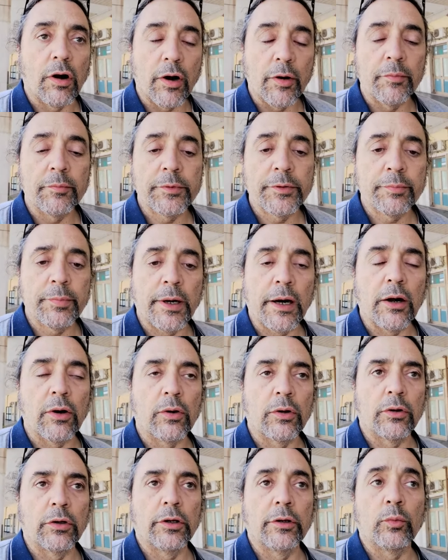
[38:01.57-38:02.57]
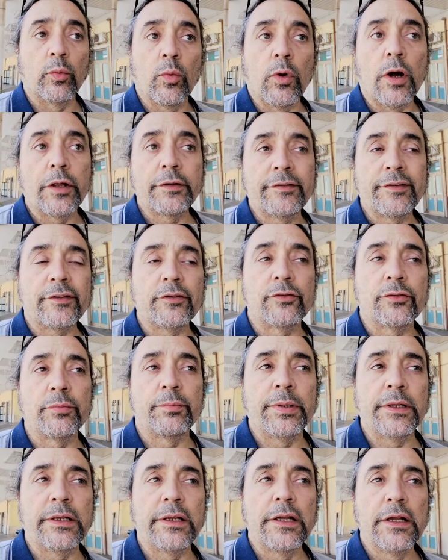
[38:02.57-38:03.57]
armed power and wanting
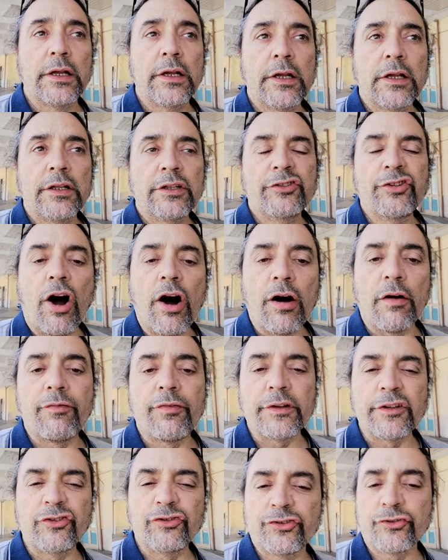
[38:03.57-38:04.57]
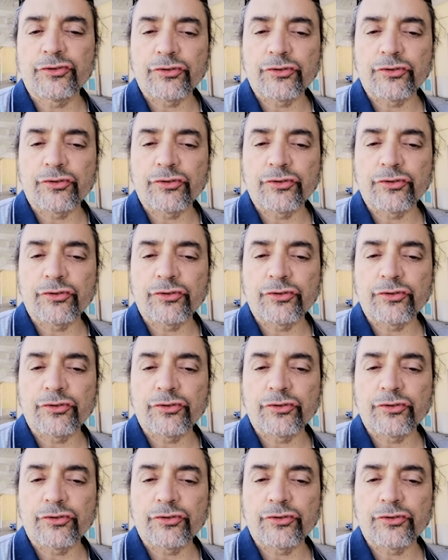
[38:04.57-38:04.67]
to be tough and